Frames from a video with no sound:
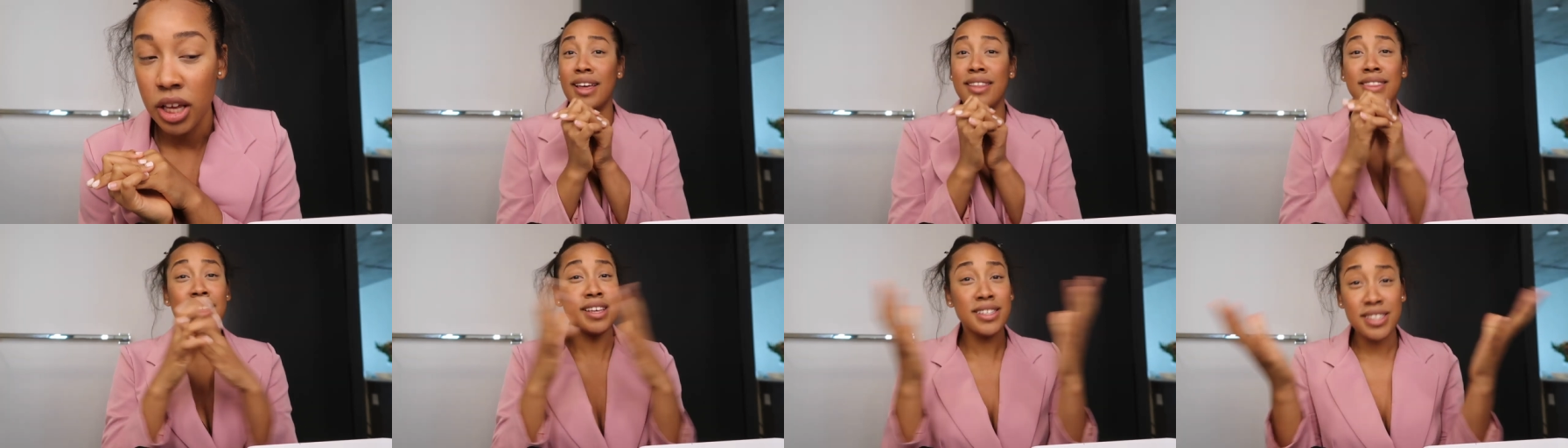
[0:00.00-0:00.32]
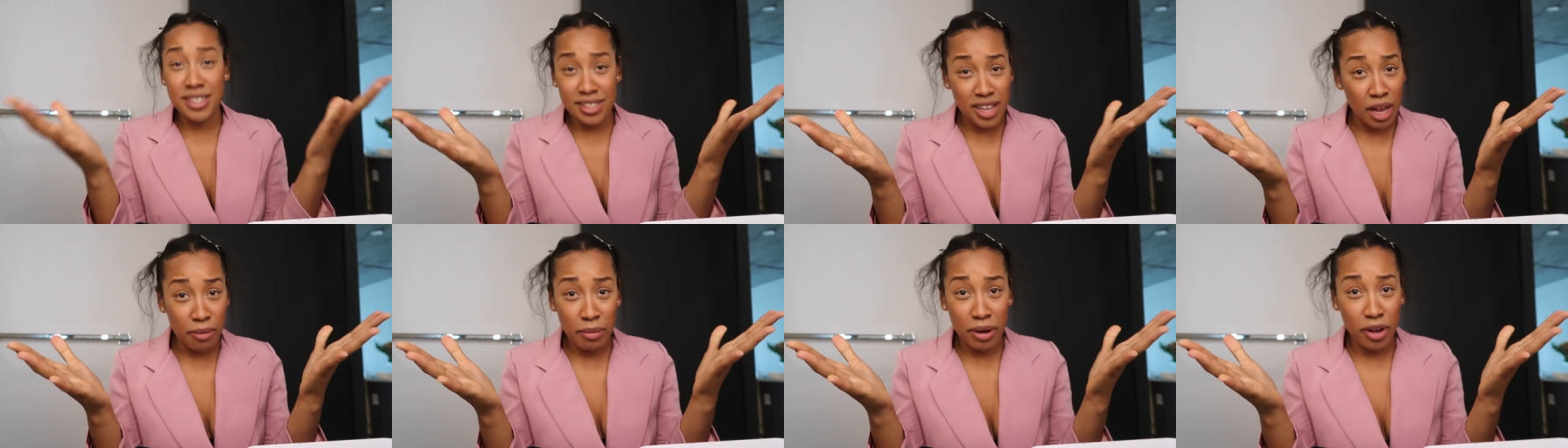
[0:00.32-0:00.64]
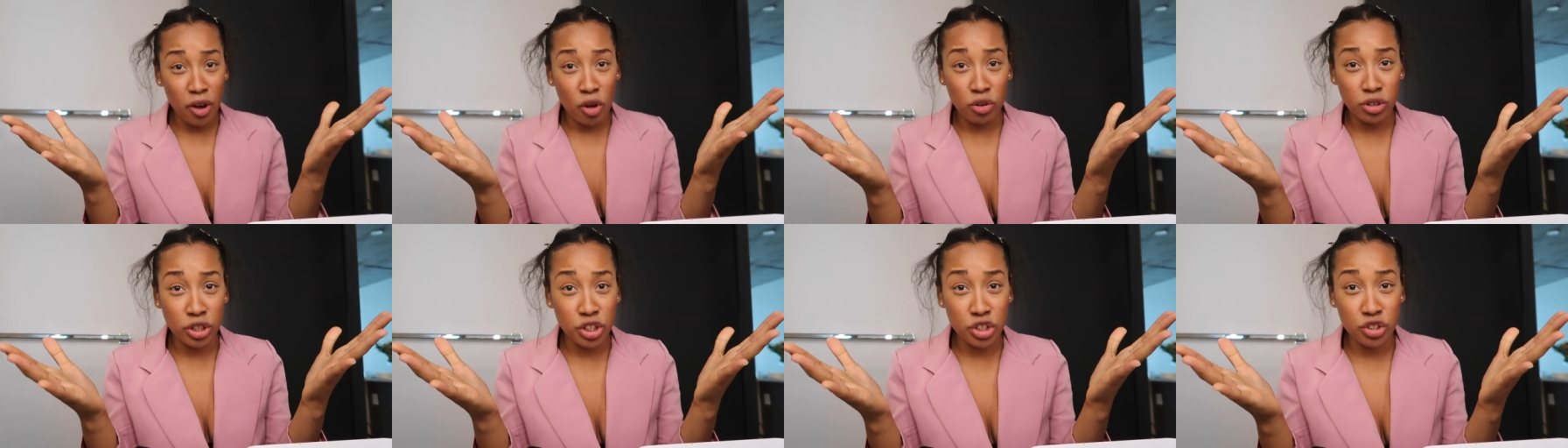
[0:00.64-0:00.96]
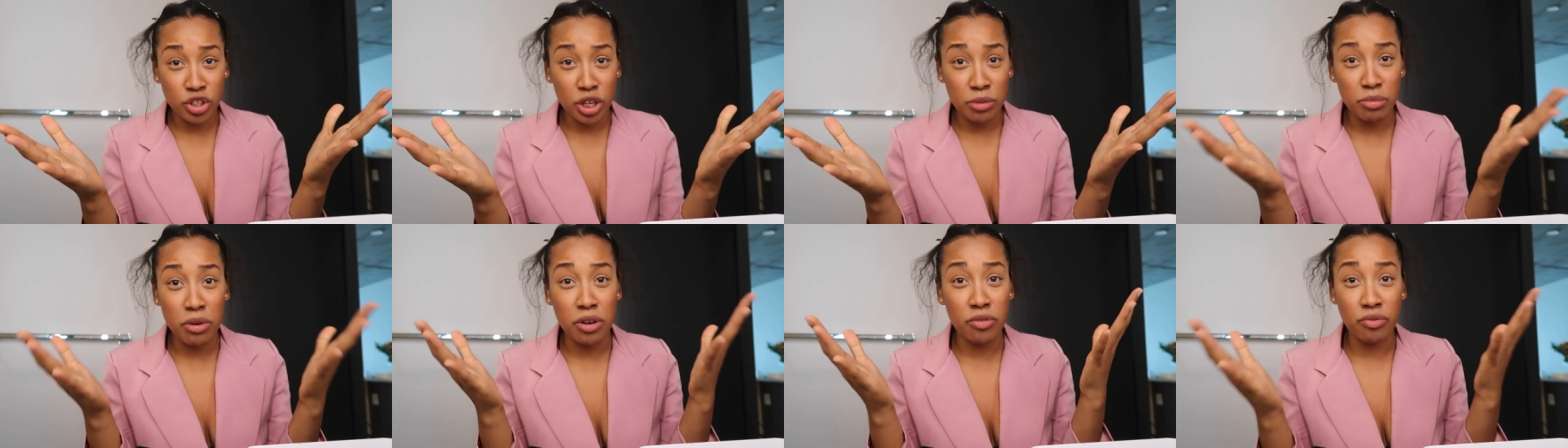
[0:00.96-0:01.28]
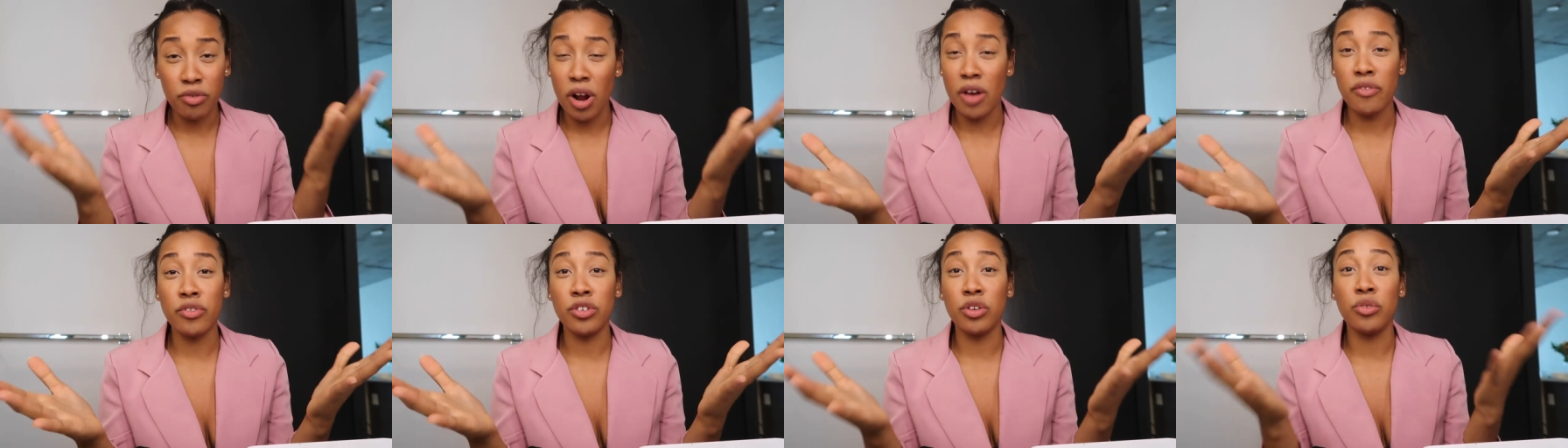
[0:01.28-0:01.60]
This is not my only stream of
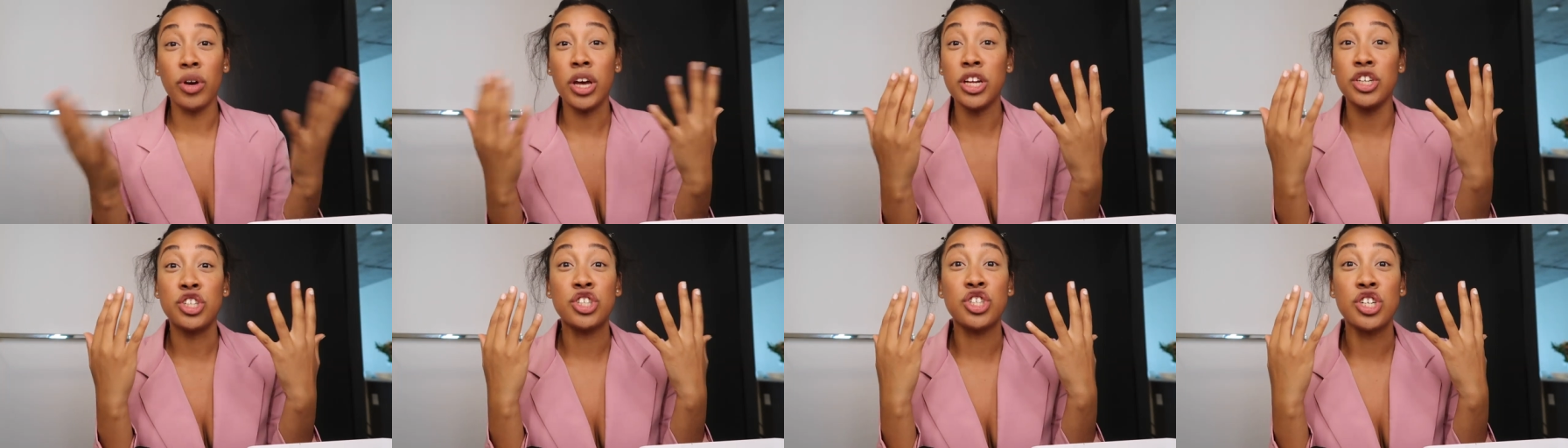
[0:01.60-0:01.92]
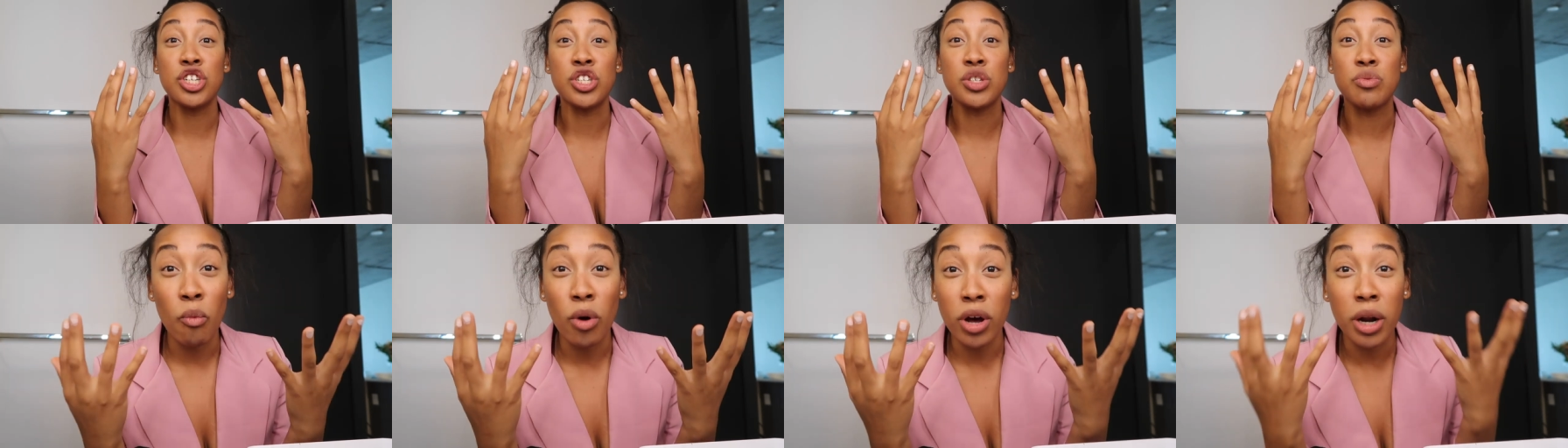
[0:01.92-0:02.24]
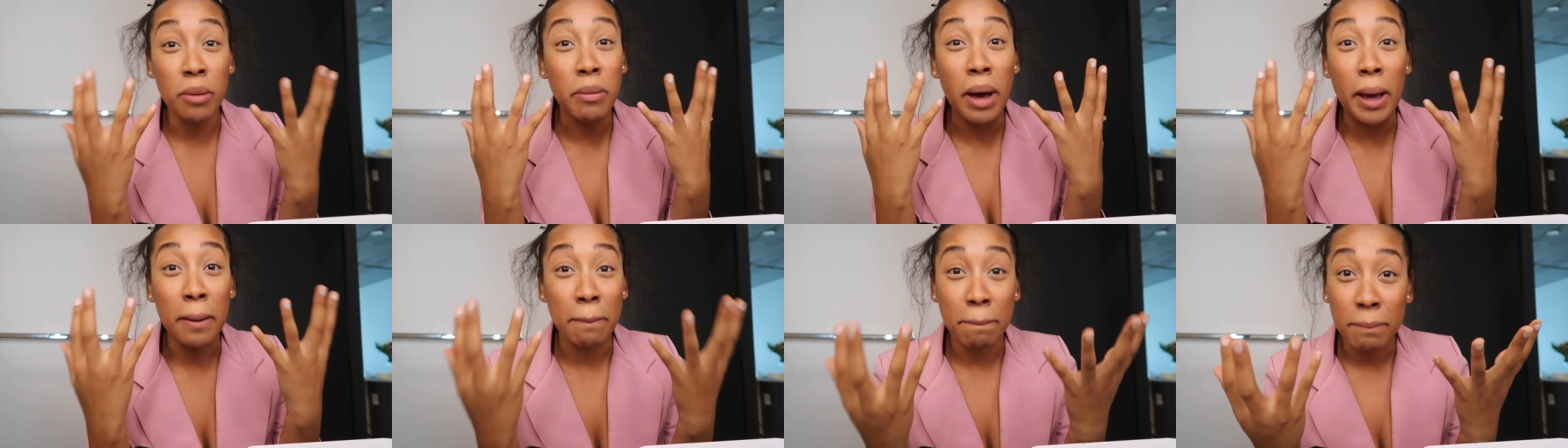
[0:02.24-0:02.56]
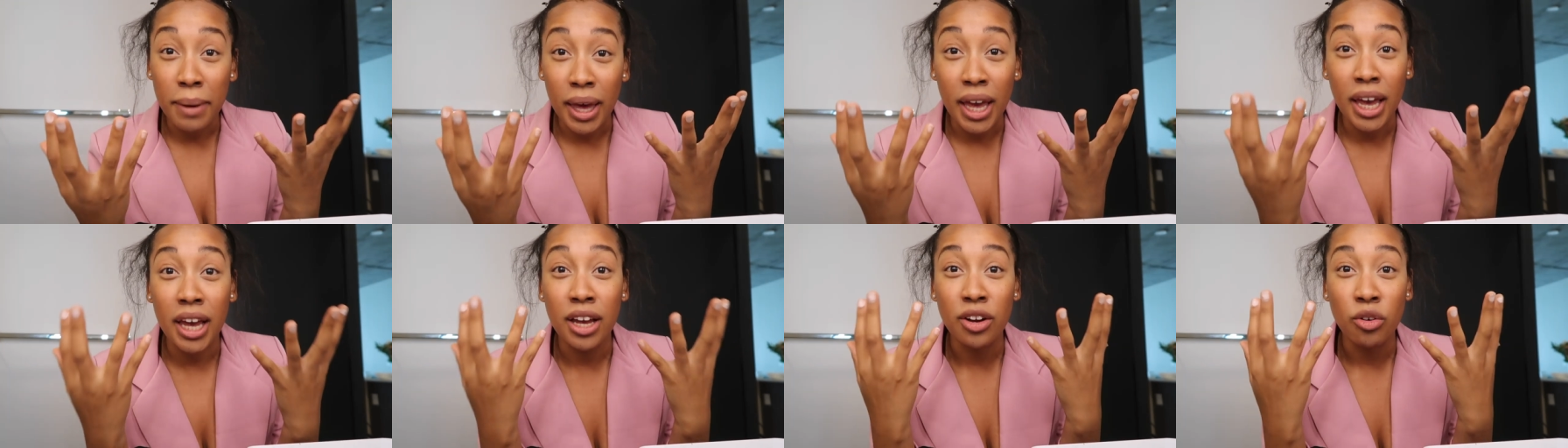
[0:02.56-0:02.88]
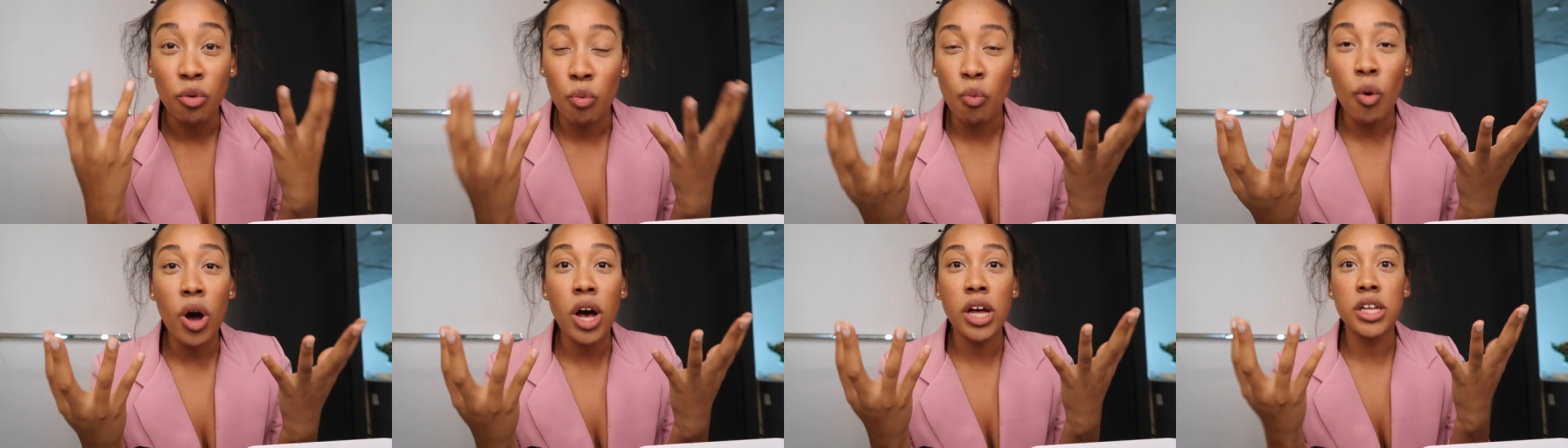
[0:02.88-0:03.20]
revenue, it's just one of my
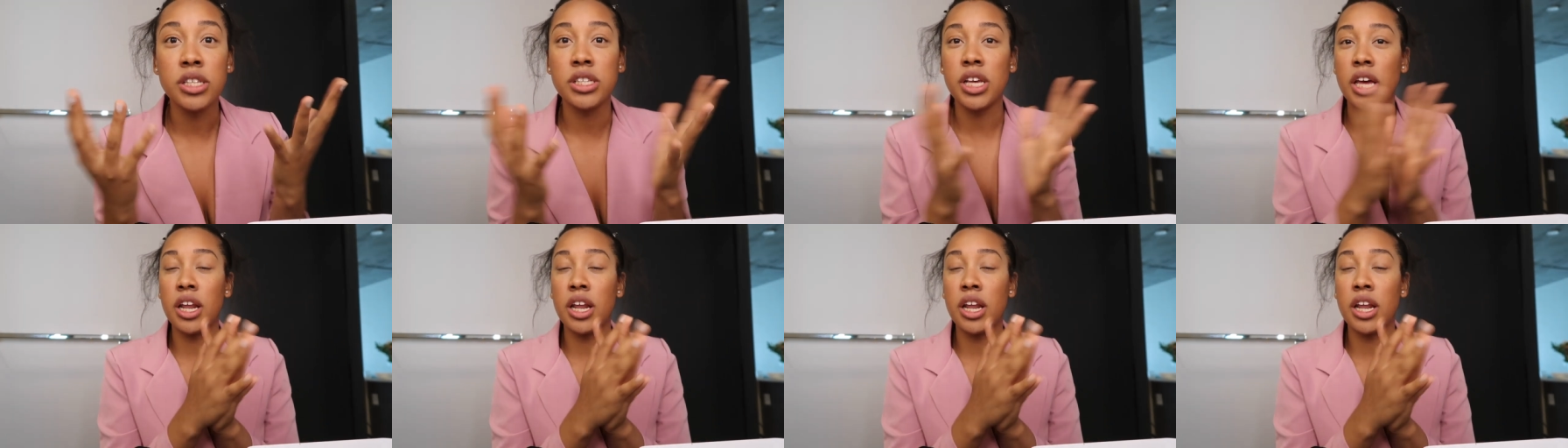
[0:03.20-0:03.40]
main ones.